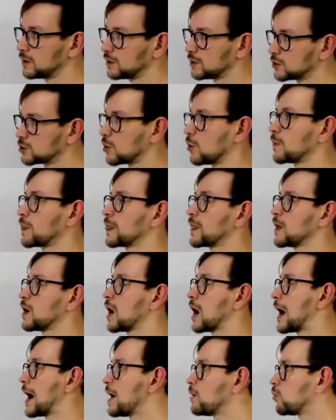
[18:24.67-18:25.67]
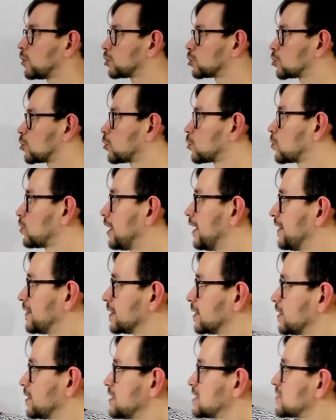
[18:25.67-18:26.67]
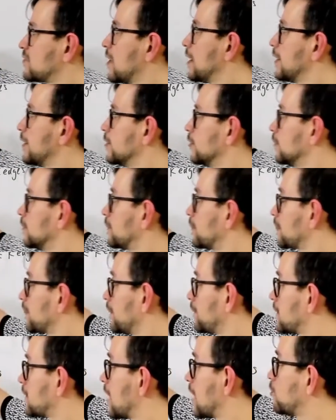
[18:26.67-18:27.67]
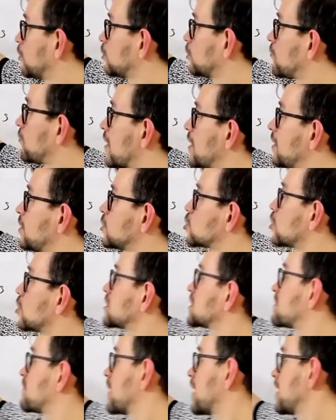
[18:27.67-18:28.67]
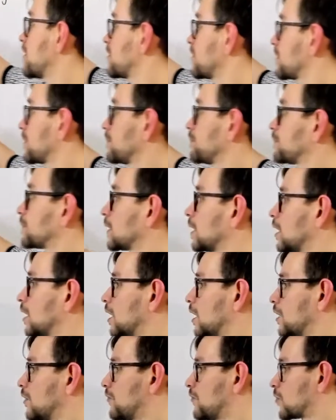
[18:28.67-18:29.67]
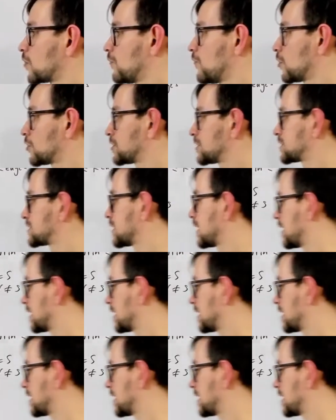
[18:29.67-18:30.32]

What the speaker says: So I want to calculate this value. I want to find the shortest path from vertex